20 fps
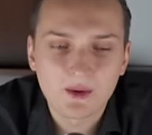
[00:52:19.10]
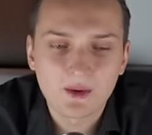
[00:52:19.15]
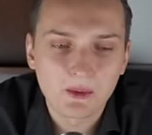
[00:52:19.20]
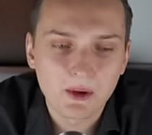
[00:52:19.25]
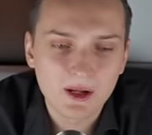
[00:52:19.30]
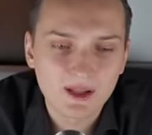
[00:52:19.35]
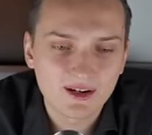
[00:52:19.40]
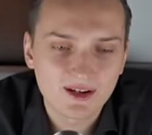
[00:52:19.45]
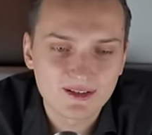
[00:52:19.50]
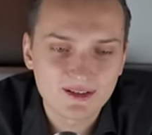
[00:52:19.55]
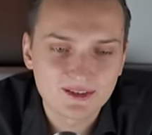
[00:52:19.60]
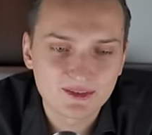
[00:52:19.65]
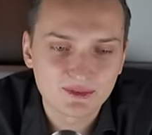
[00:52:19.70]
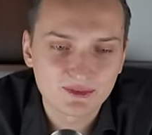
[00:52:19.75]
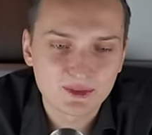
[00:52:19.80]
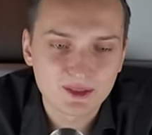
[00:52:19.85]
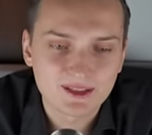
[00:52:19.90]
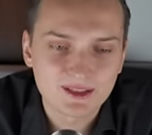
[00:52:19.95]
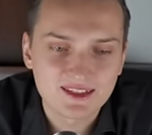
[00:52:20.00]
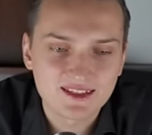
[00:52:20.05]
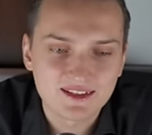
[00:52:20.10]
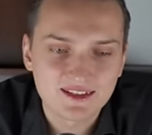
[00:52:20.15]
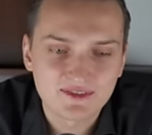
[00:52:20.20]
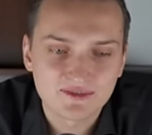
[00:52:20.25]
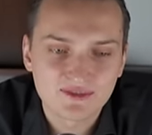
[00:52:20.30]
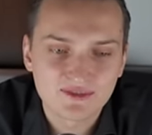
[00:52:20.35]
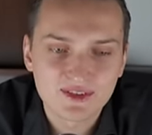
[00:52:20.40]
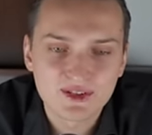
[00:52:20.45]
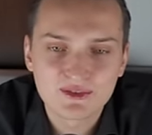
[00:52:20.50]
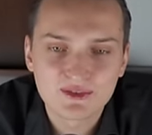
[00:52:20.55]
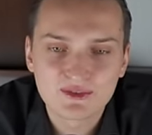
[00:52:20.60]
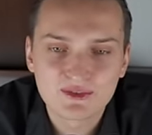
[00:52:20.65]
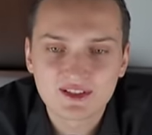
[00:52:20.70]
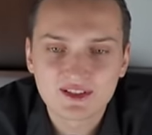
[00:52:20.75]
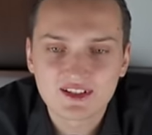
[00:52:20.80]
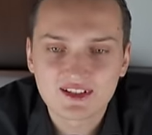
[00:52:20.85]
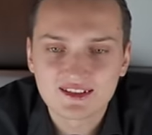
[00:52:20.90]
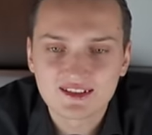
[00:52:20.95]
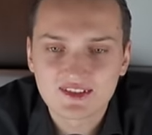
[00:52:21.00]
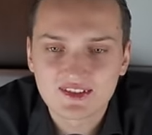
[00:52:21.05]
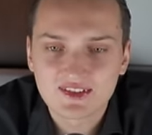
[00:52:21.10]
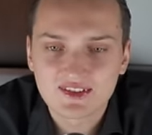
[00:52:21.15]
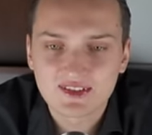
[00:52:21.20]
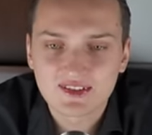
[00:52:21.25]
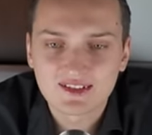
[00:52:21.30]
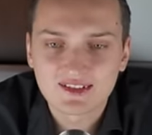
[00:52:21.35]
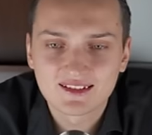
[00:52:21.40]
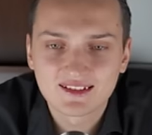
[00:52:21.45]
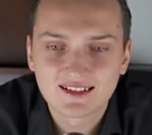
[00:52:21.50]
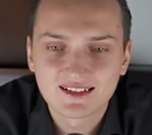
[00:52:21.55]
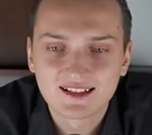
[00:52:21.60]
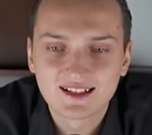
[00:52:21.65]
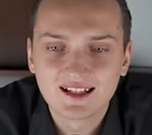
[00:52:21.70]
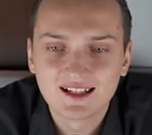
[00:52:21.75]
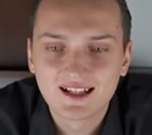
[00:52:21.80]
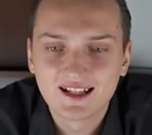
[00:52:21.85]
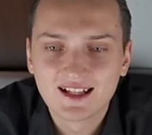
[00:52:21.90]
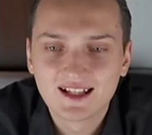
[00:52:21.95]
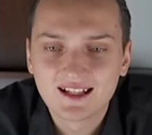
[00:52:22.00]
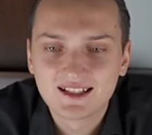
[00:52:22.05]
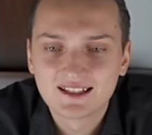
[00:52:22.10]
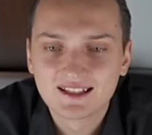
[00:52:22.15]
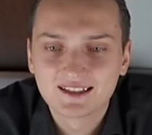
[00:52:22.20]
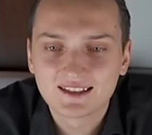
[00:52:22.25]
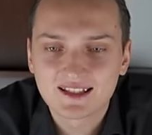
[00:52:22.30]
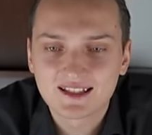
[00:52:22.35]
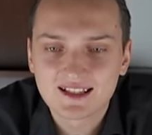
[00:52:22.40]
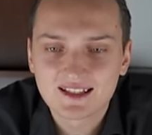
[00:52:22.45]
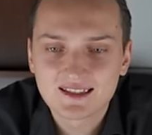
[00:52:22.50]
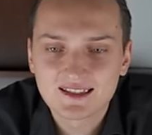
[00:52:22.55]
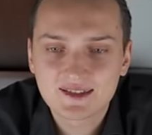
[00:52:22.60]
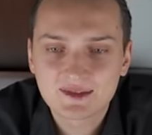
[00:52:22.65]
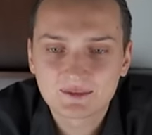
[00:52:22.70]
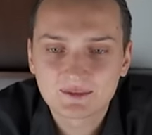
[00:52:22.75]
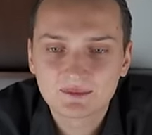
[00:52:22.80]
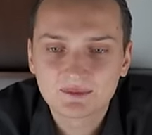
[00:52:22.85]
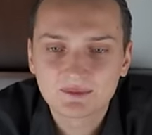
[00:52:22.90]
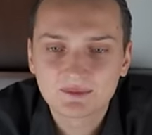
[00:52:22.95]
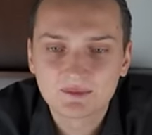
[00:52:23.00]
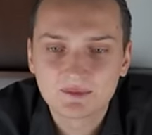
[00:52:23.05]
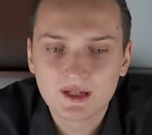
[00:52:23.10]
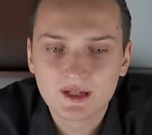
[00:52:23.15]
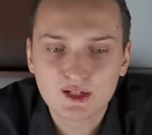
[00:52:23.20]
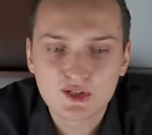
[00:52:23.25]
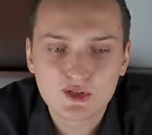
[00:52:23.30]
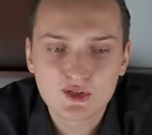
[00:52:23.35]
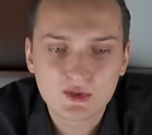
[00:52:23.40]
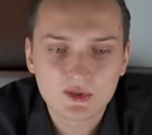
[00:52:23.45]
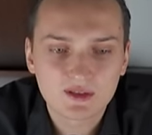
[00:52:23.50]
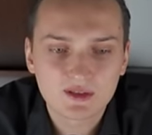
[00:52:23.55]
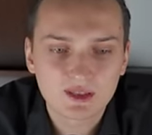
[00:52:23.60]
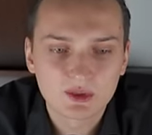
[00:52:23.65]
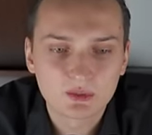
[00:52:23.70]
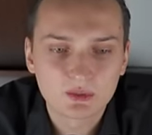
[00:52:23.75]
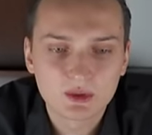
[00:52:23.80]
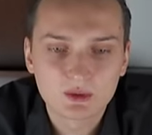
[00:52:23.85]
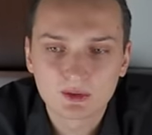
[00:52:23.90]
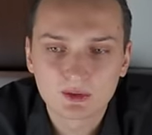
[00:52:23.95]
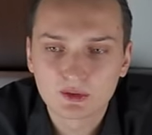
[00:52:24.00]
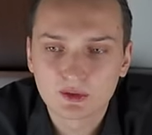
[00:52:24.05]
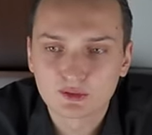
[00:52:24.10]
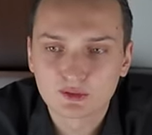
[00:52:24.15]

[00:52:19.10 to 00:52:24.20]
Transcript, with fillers: 114, very, very nice. Let's make sure that we will not